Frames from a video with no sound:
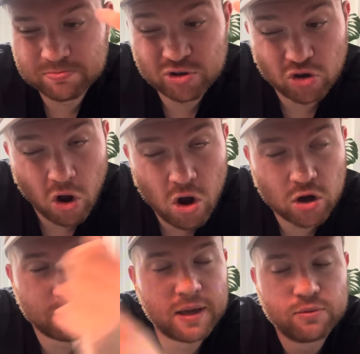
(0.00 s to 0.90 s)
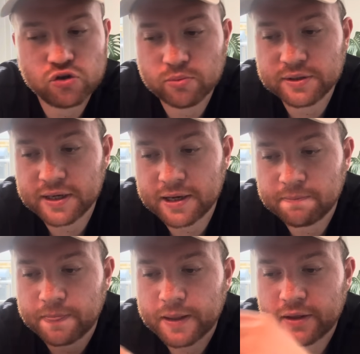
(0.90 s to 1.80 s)
stark, maybe, should we say,
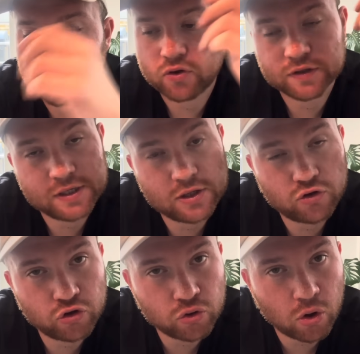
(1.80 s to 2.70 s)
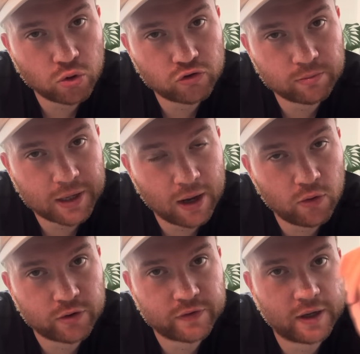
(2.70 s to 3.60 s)
they've conceded 2 goals from
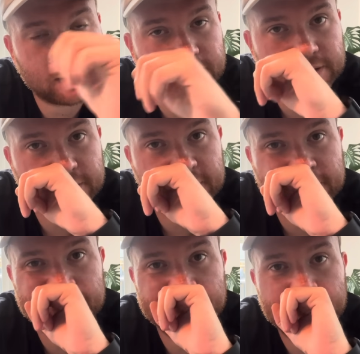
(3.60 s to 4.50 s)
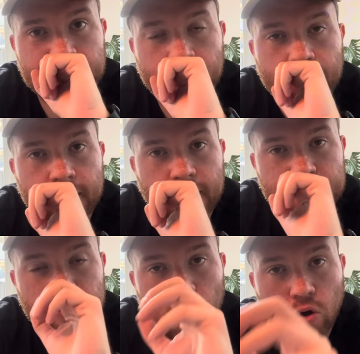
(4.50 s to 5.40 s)
counter-attacks this season. And
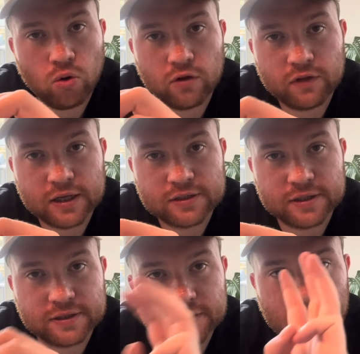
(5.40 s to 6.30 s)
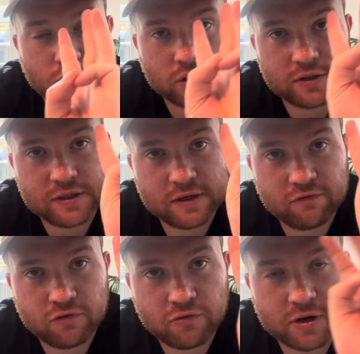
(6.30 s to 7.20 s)
in the whole of last season, they only conceded
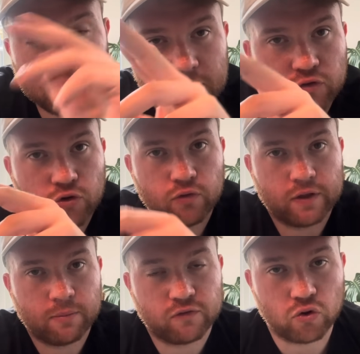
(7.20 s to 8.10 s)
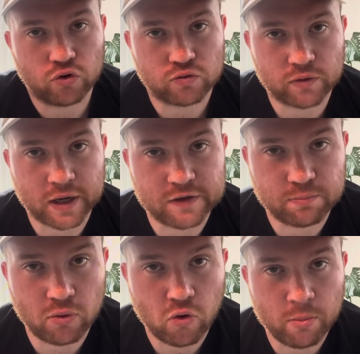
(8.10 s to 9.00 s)
3. Now, 2 of them, of course, were against
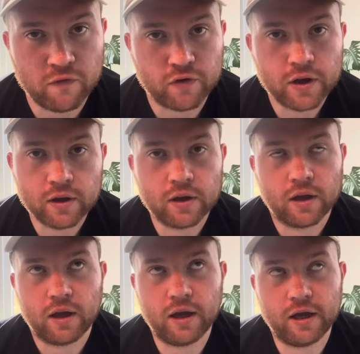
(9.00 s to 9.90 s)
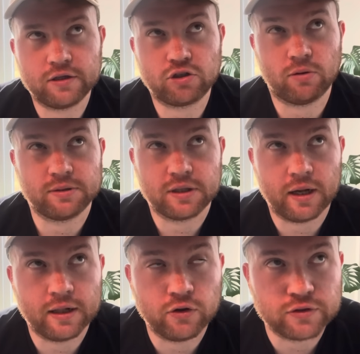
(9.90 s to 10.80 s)
Bournemouth.
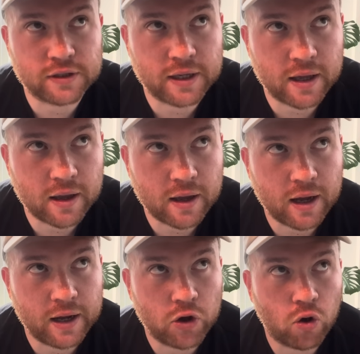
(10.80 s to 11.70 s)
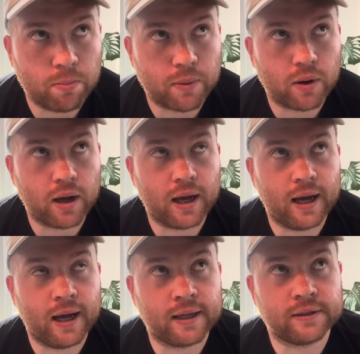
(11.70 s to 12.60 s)
Szoboszlai losing it high up
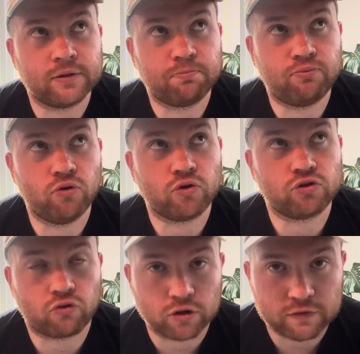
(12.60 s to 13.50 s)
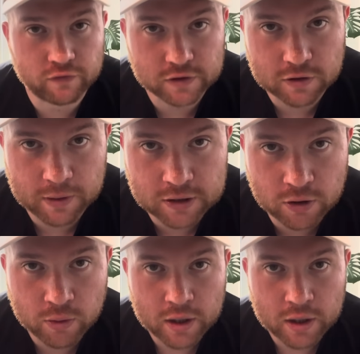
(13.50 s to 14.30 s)
and Brooks crossing for Semenyo.